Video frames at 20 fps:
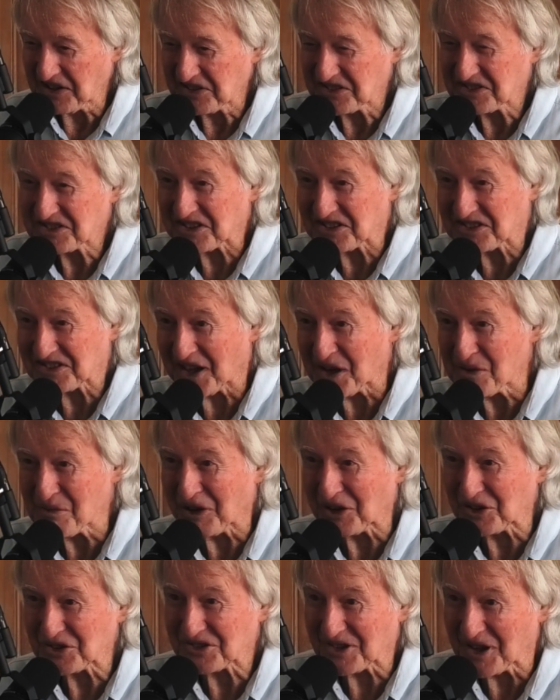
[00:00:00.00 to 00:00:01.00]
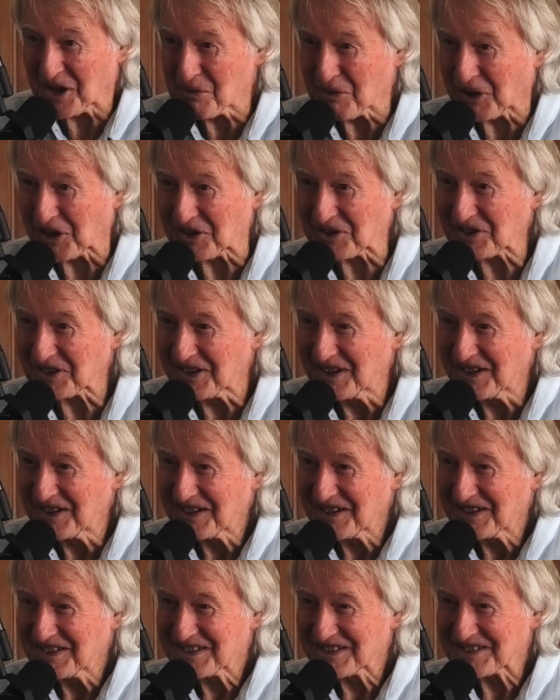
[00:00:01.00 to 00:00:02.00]
it's the same old, same old.
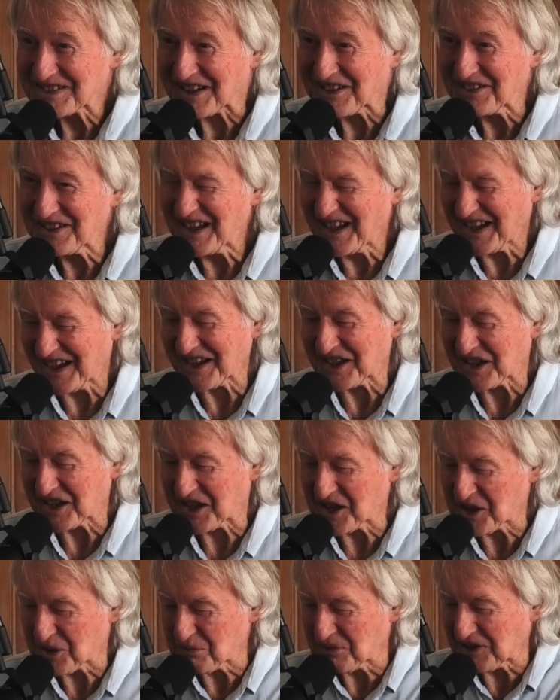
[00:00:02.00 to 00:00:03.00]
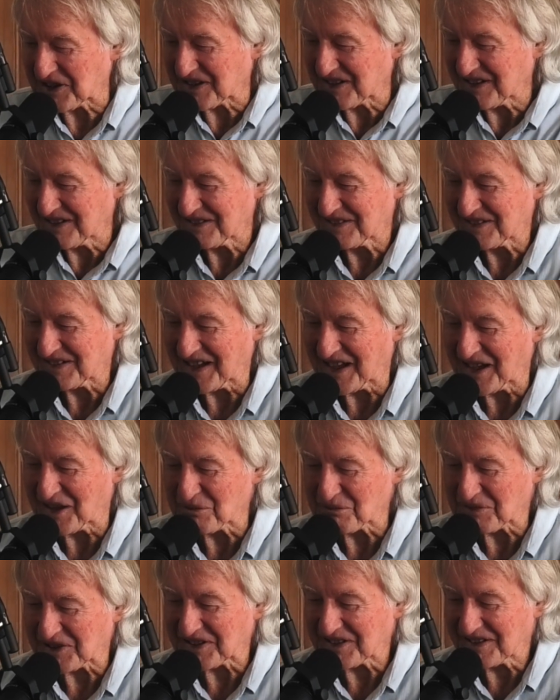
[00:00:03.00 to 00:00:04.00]
Yeah. So yeah, you get a bit
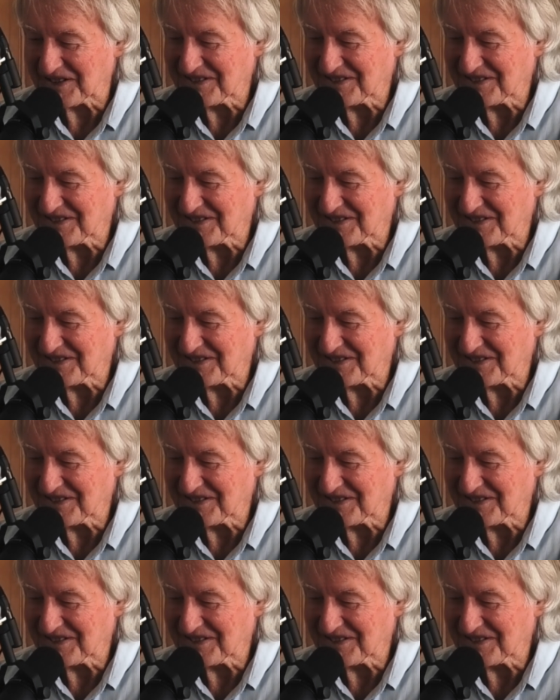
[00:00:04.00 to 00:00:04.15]
down, but